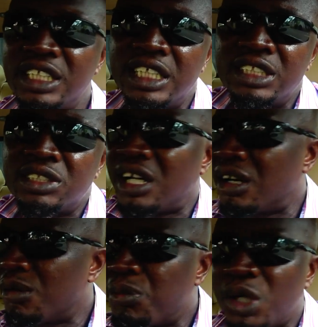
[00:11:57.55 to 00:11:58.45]
hit
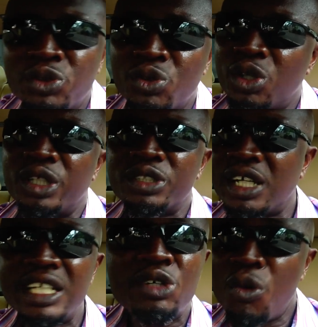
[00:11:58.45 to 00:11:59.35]
a pothole or so,
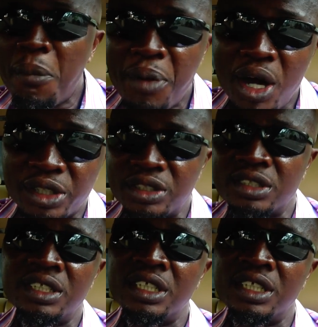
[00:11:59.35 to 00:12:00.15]
it could burst.